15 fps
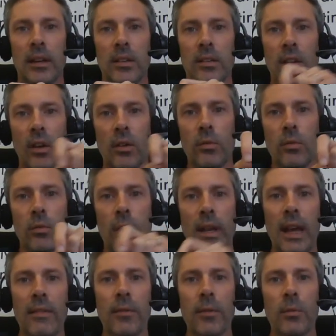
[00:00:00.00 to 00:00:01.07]
So
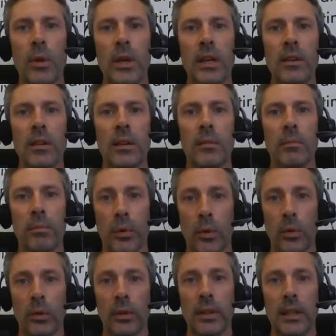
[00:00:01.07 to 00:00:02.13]
whenever we
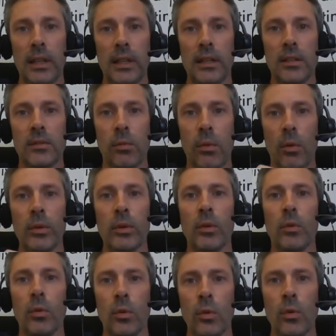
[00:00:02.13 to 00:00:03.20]
bought leads, what we'd
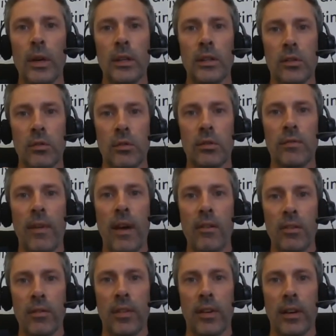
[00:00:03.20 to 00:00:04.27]
always do is
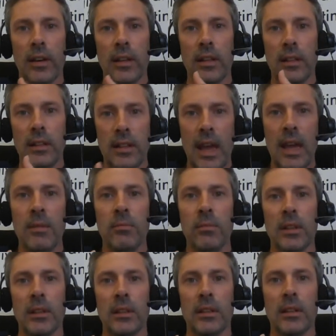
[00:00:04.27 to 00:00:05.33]
verify the name
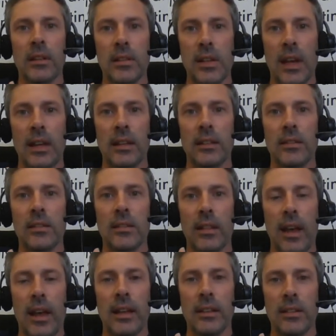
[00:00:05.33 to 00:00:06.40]
didn't contain
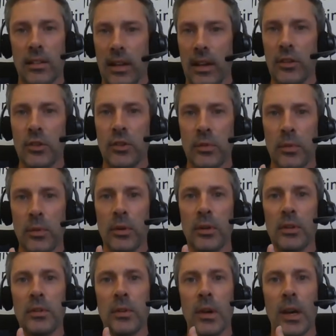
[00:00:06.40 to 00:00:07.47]
any salacious
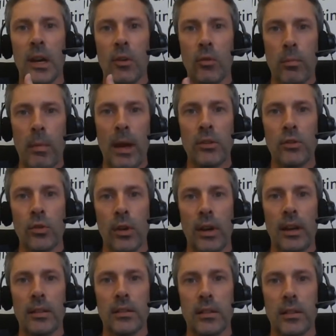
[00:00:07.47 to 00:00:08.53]
words. We'd make sure
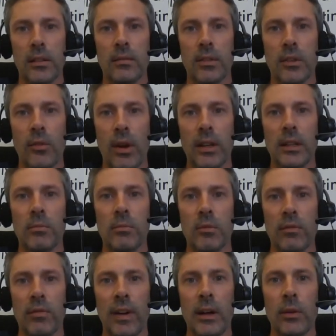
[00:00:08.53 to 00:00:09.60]
it has the correct number
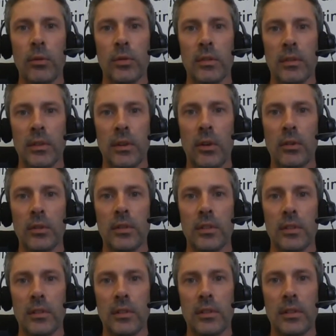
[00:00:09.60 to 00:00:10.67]
of vowels and
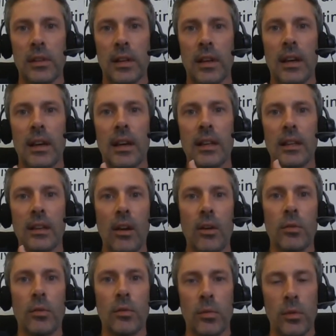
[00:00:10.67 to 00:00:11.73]
consonants. It'd
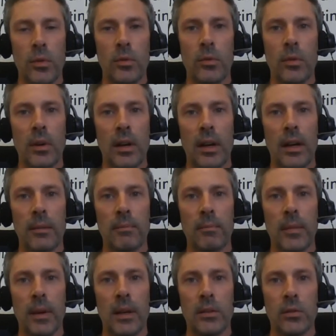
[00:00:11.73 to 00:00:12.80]
go through a
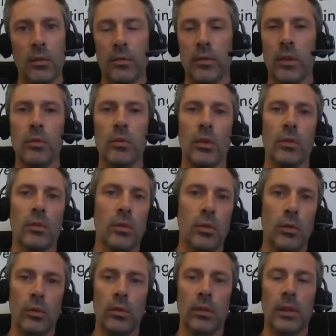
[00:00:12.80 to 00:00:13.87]
sort of do not
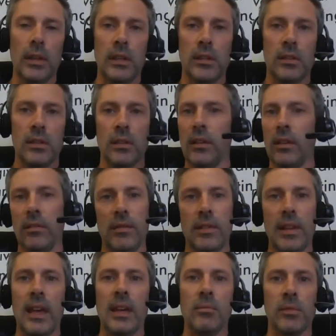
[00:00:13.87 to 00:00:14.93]
call list of
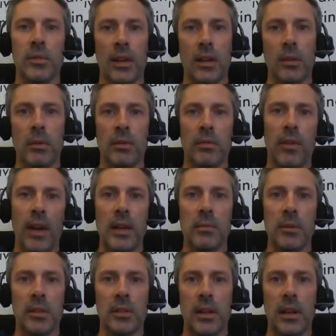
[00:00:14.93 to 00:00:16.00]
names. That could be
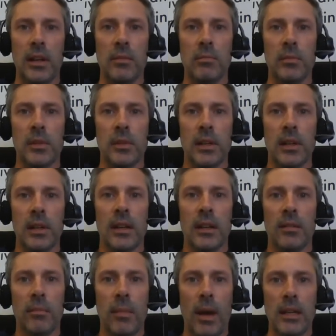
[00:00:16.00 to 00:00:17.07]
famous names,
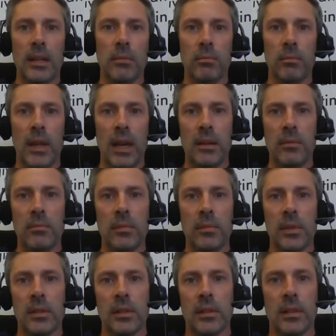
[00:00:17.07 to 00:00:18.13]
made up
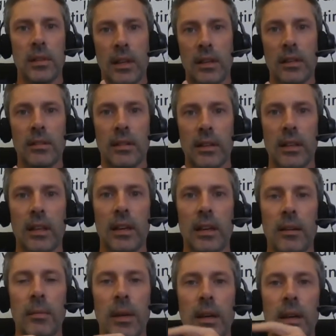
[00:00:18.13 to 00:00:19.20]
names, things like
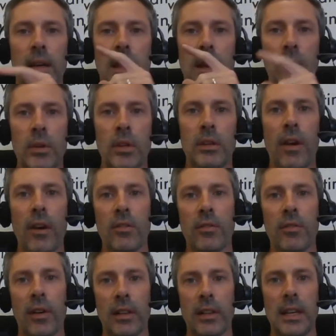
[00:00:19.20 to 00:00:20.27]
that. Then we'd
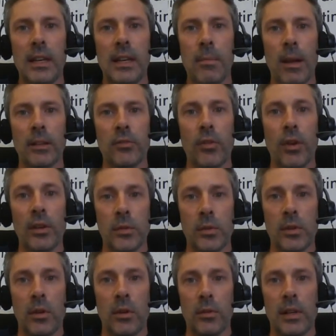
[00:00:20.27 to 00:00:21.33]
verify the email address
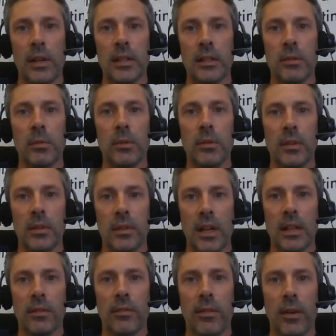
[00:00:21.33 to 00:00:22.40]
was contactable, the
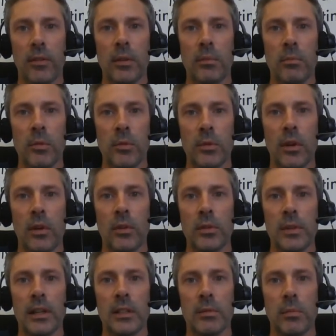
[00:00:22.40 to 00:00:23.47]
telephone number was
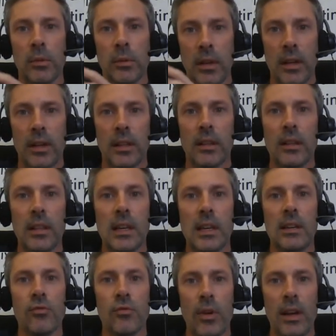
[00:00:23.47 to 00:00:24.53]
contactable, that the
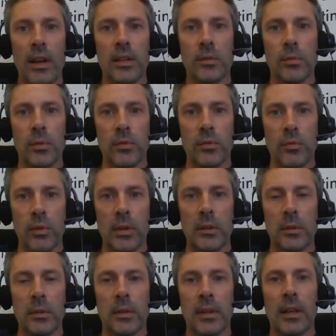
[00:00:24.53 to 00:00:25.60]
address was
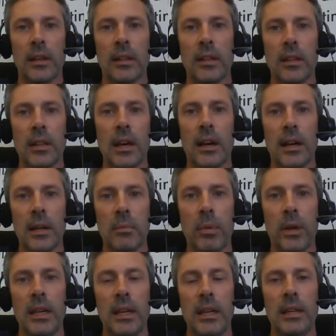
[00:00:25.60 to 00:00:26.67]
real, that the
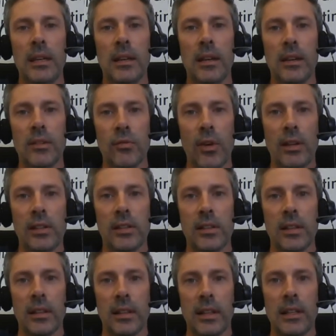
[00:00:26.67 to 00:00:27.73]
IP address that
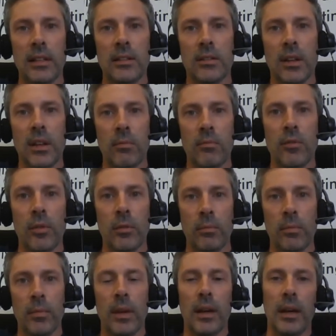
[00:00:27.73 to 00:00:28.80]
the lead has come from
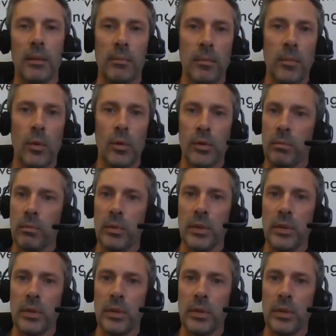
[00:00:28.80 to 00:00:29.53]
wasn't